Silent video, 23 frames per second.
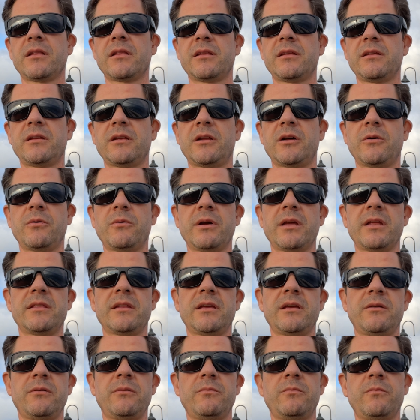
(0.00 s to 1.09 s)
you know, in
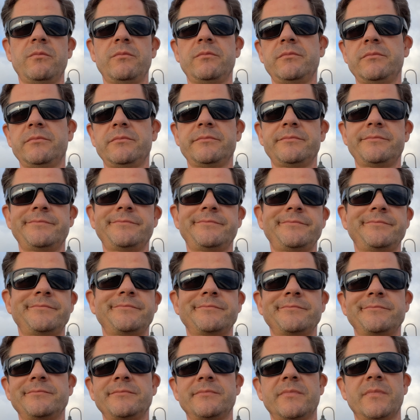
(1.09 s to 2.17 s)
the,
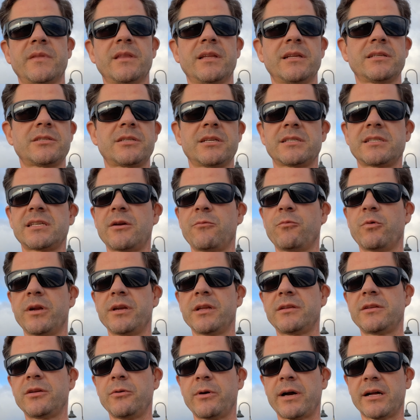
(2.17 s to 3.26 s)
let's just say 1
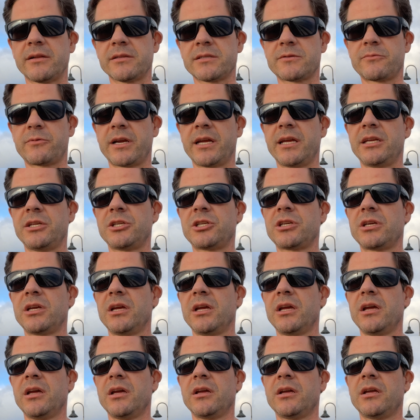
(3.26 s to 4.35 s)
to 2 ounce range.
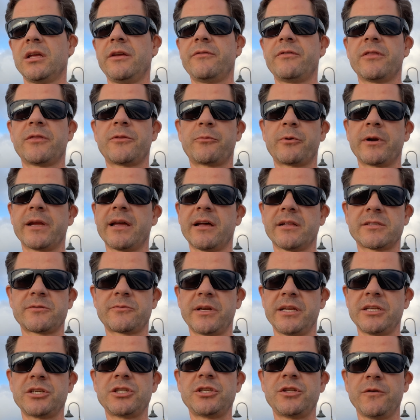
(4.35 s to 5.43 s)
Even 3 ounce
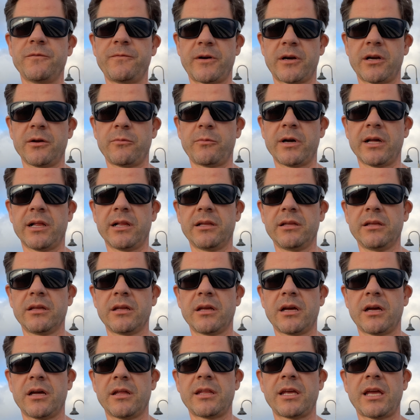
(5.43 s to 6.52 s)
range do very well.
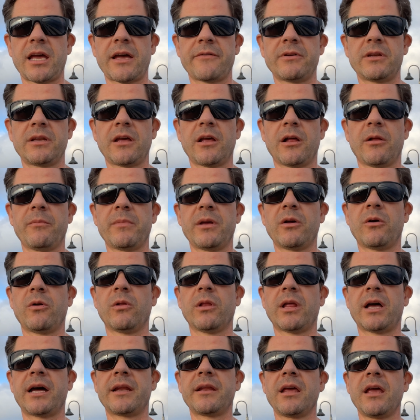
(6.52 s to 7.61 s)
They haven't helped me a whole
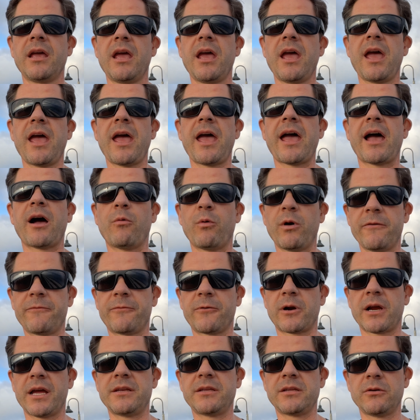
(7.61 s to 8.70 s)
lot.
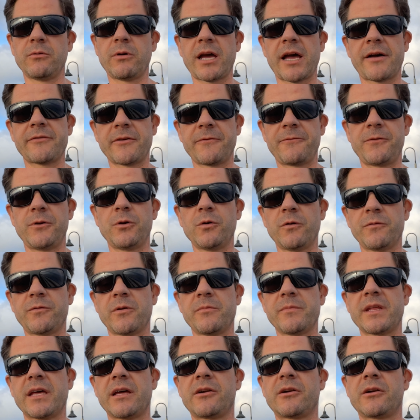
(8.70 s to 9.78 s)
However, I do have a few of
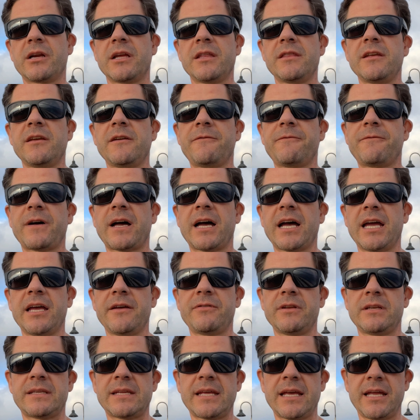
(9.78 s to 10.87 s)
them that are in the
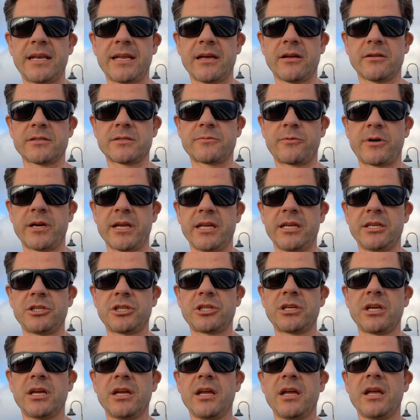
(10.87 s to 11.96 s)
5 and 10 ounce
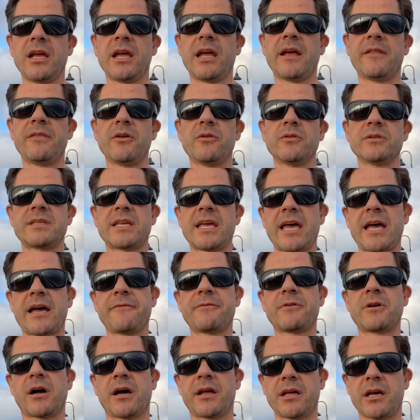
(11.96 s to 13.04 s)
range, and those
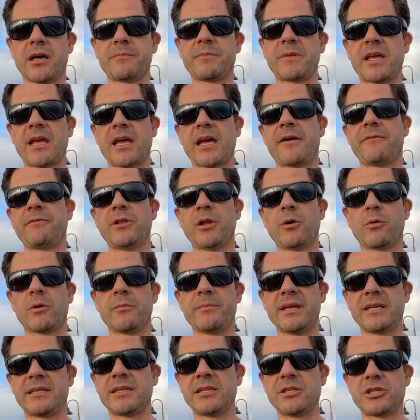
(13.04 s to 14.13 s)
have gone up. They have lower
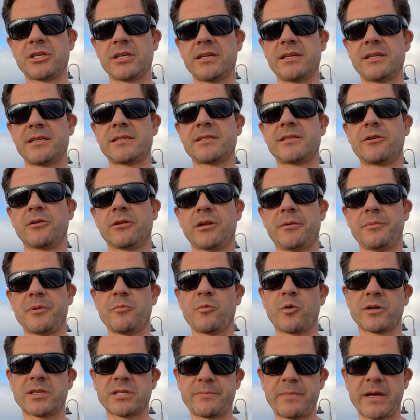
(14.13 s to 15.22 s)
mintages, they're a little bit
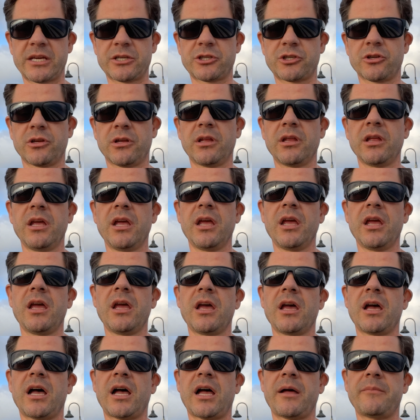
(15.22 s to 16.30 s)
more special.
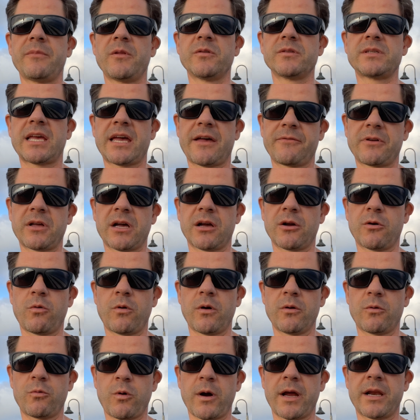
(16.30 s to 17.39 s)
Those have gone
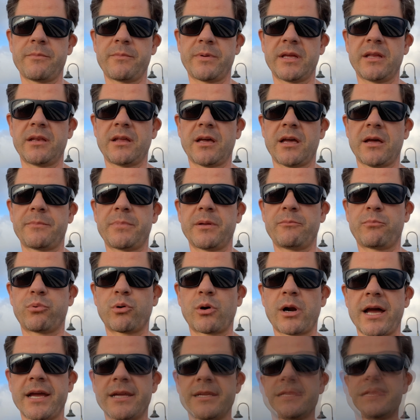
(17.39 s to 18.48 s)
quite a bit up in
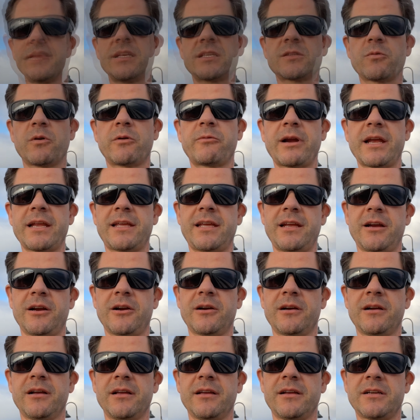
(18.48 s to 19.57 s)
price. This one right
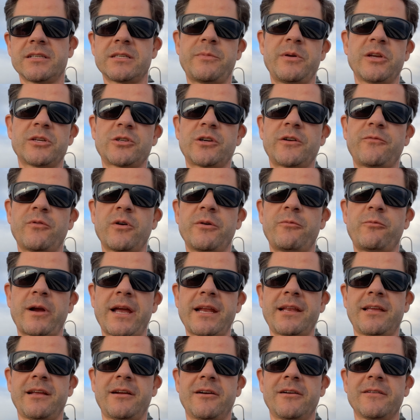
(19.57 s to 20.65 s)
here, here's a picture of one
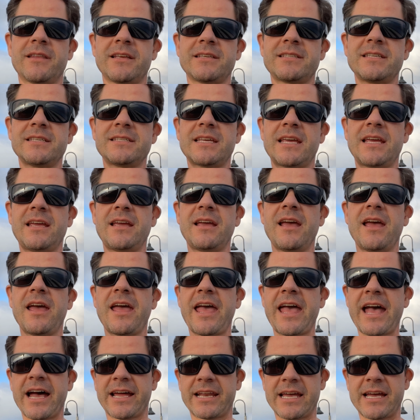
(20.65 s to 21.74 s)
right here. This is a
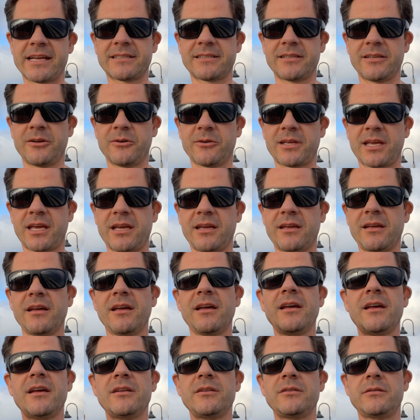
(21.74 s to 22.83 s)
AT-AT, okay?
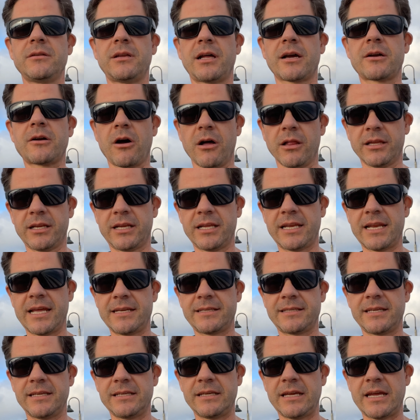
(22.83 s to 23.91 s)
Do not call it an
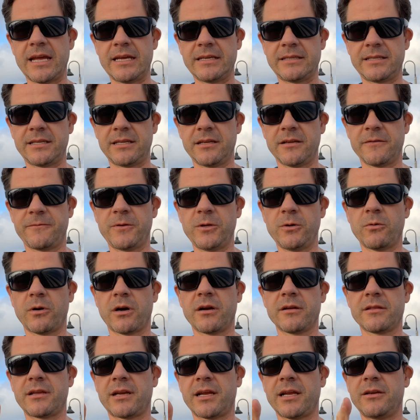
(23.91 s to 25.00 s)
AT-AT. If you
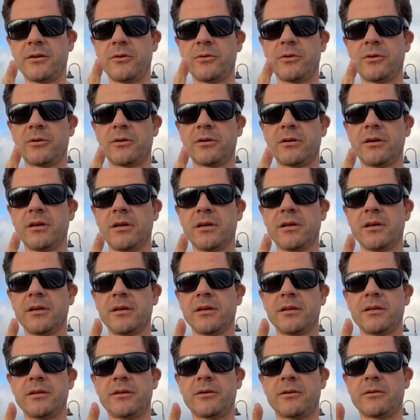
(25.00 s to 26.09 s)
are, then I know you're
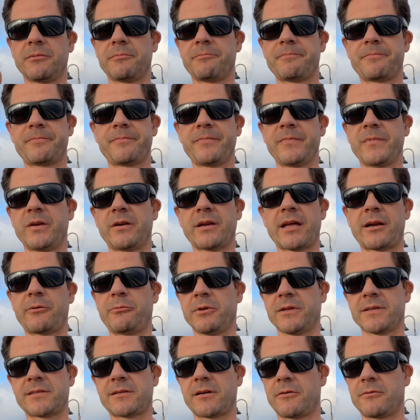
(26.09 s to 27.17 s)
not a
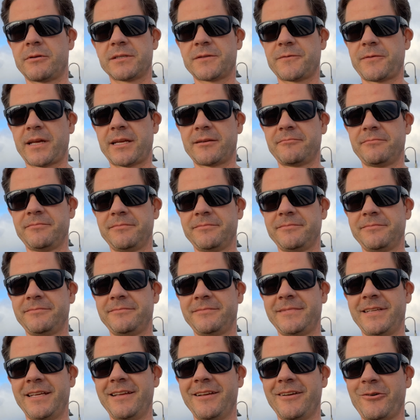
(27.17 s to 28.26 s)
real Star Wars fan,
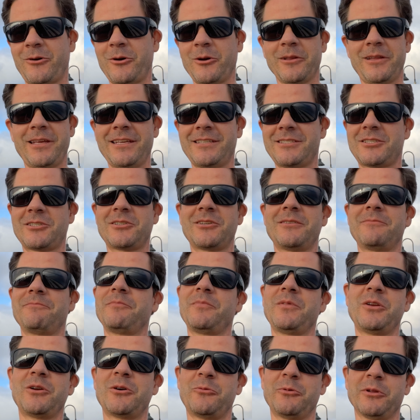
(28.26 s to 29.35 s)
or at least you're
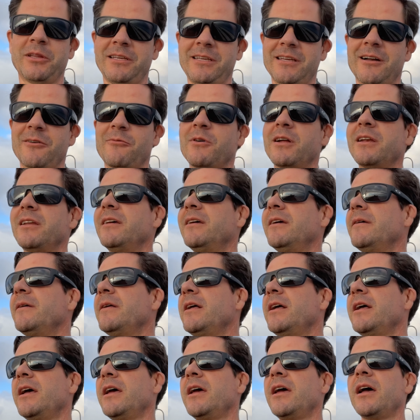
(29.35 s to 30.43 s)
a really young one.
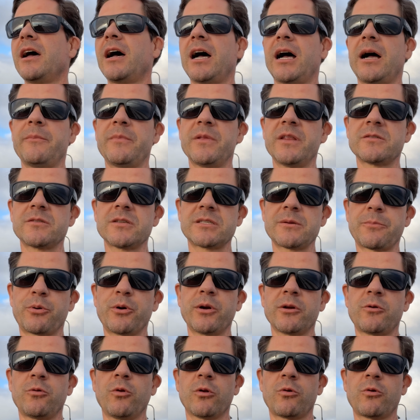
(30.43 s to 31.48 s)
But this was a pretty cool